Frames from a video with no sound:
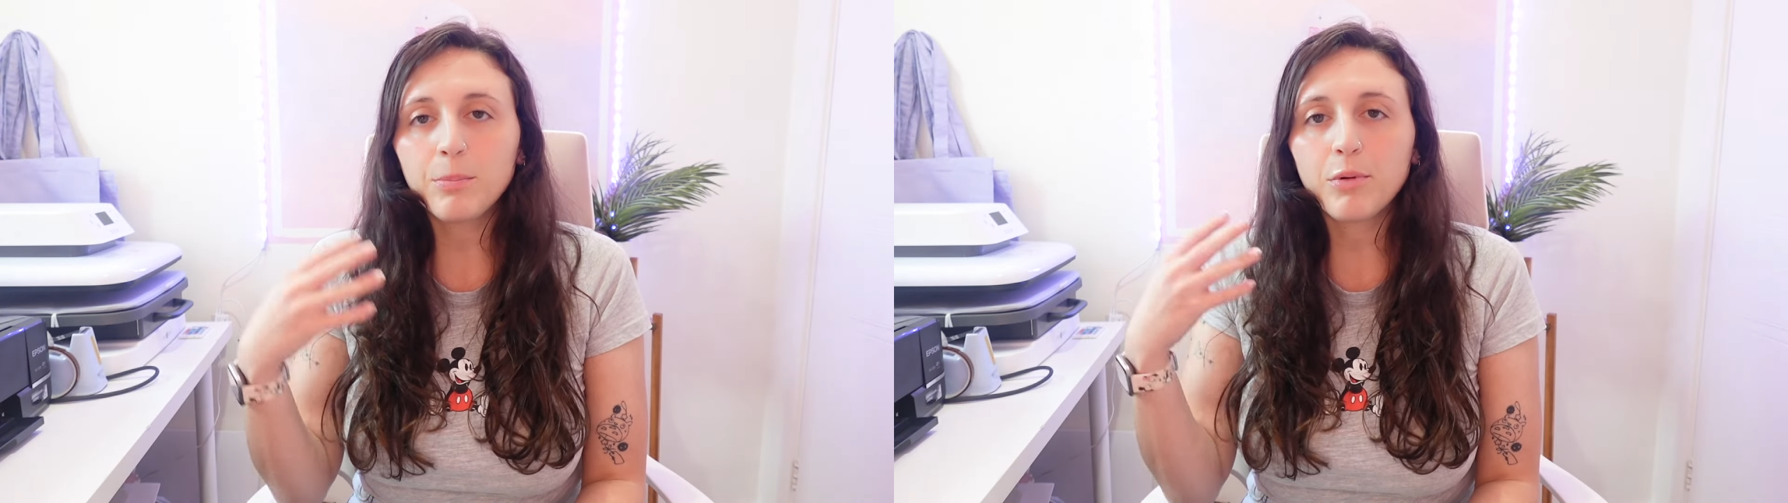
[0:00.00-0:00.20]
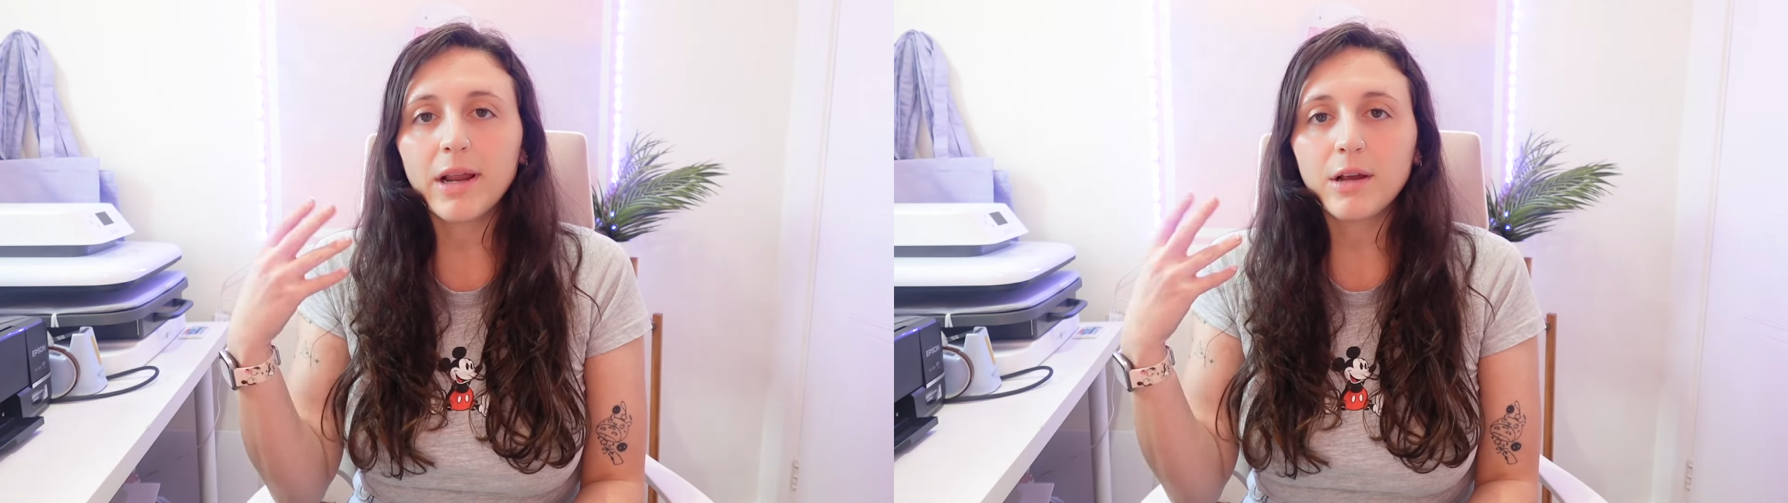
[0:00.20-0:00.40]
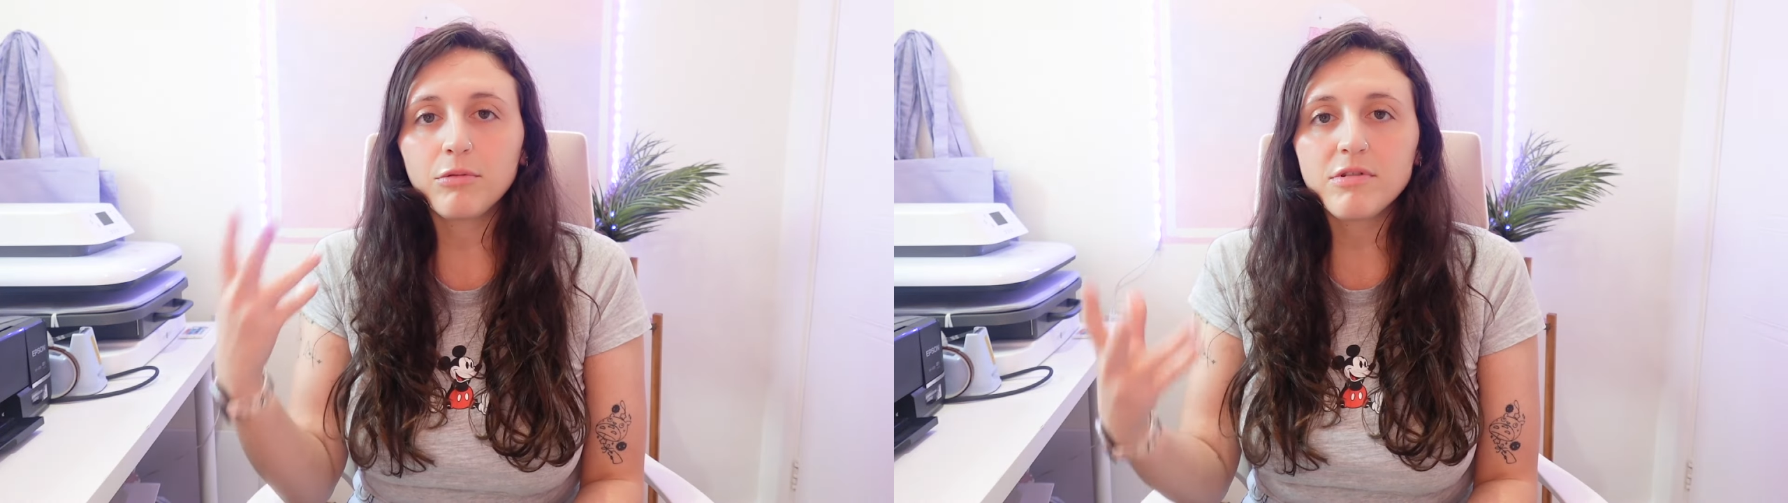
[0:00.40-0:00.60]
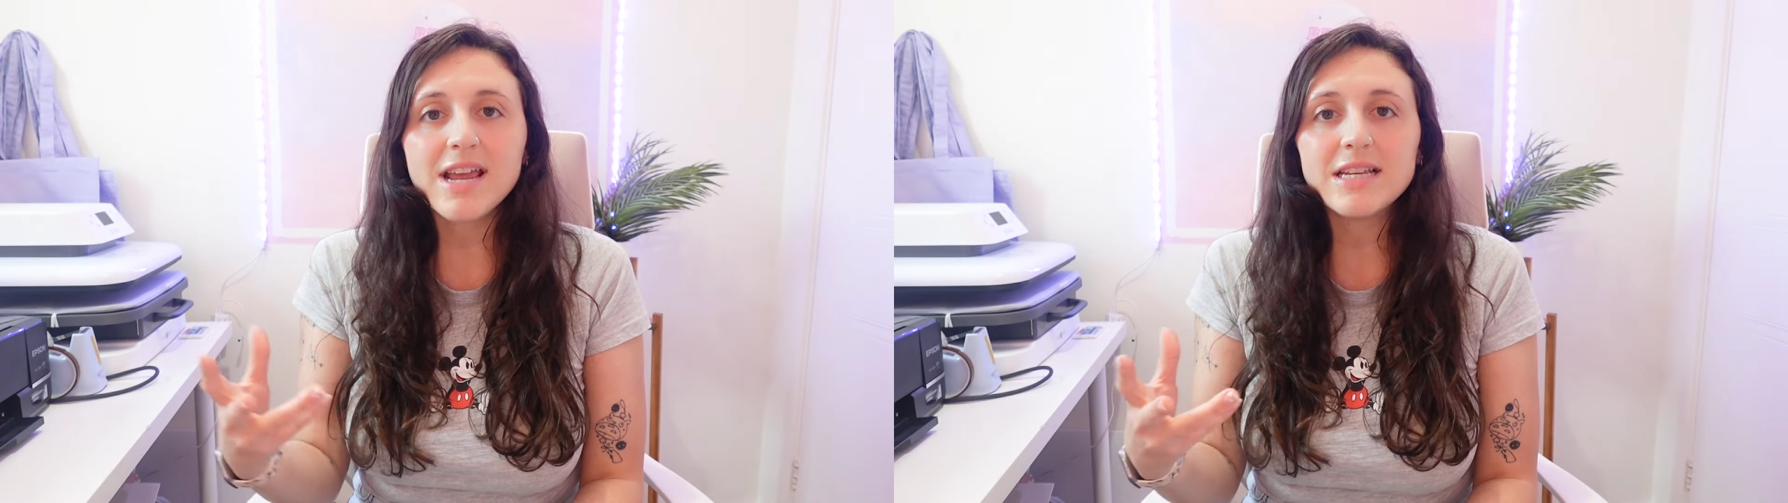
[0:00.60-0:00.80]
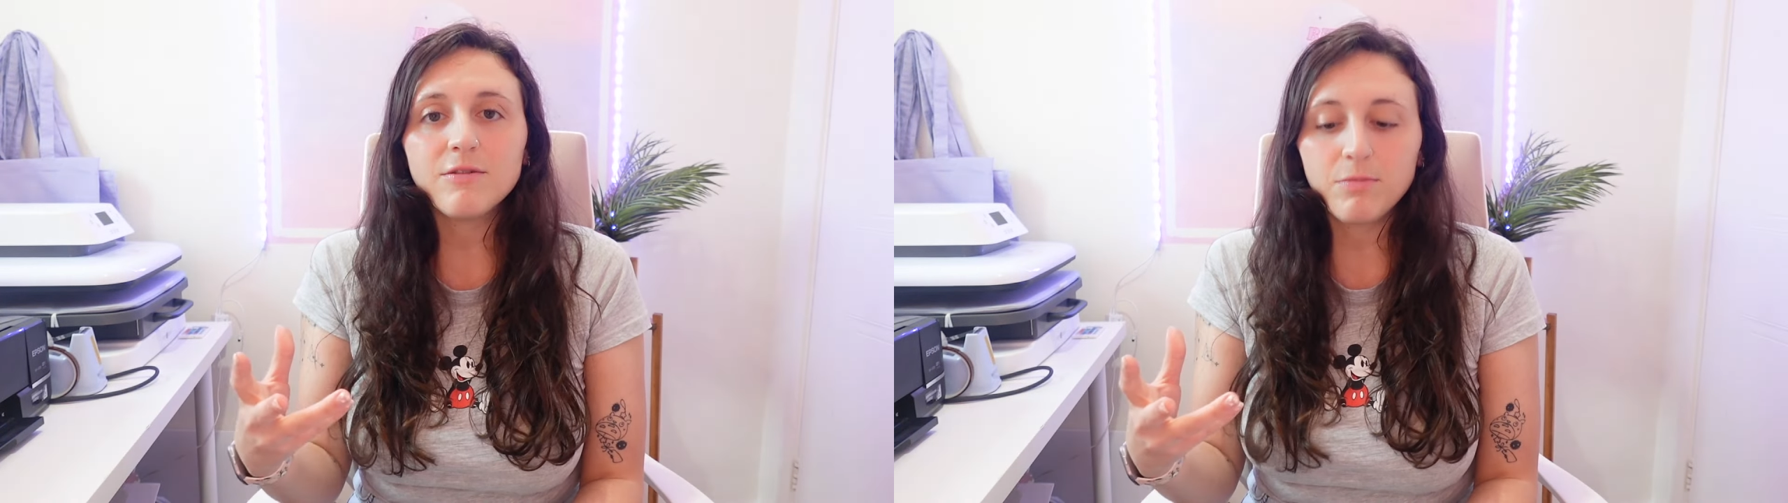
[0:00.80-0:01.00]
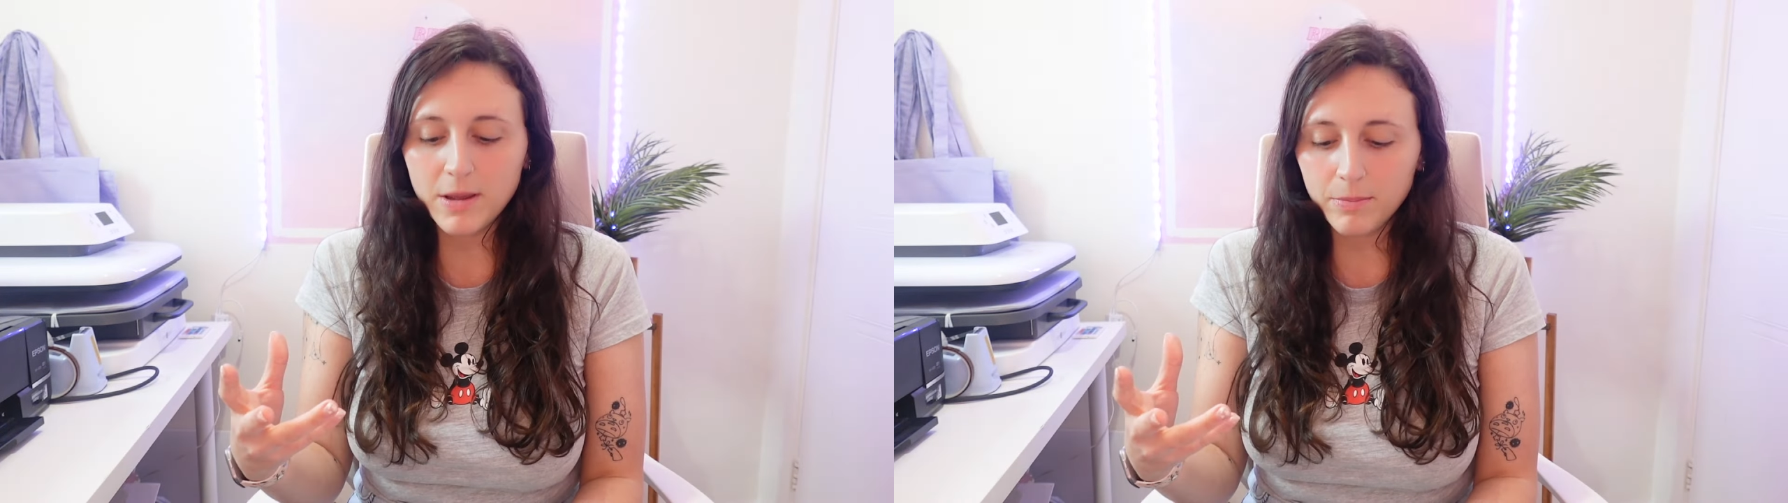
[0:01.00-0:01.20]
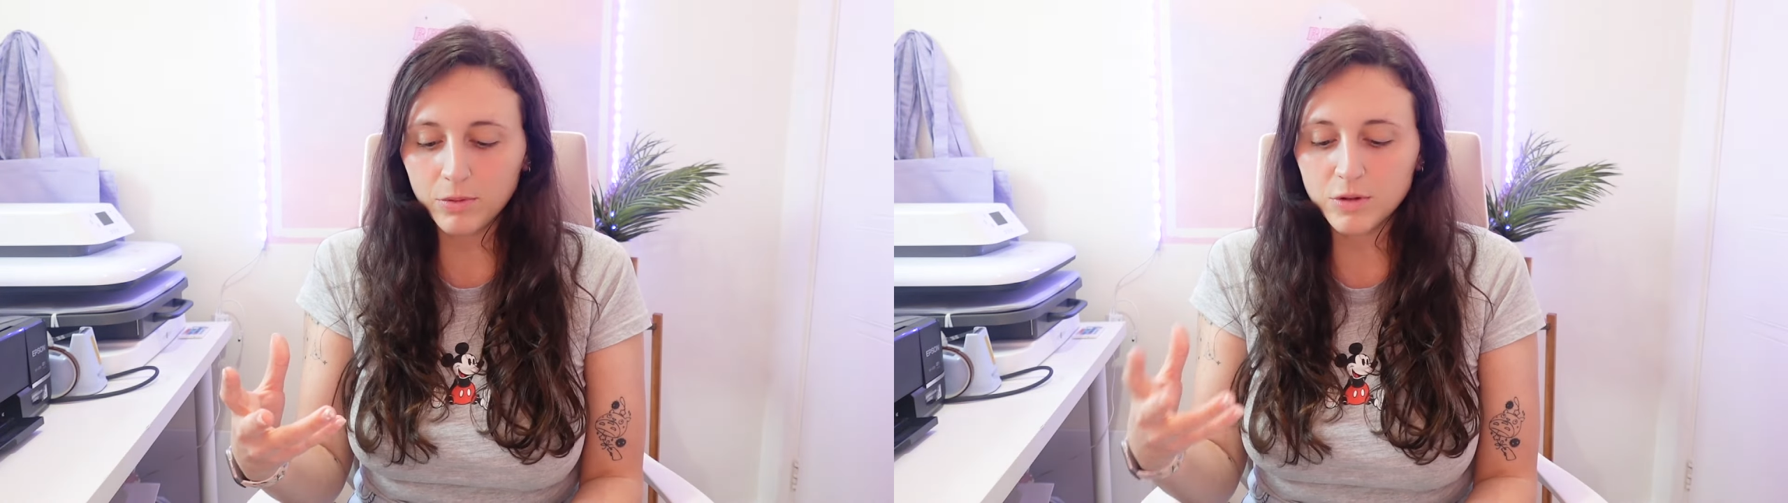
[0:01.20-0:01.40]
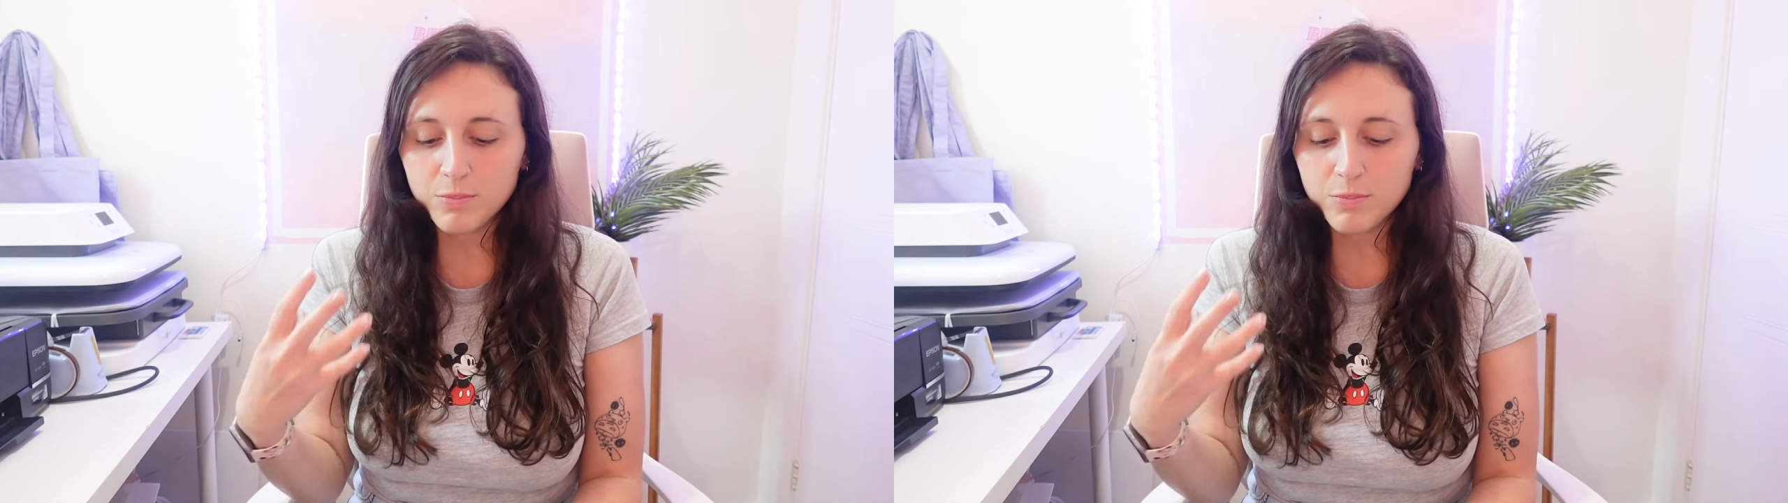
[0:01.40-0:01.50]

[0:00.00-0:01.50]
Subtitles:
bring creative people's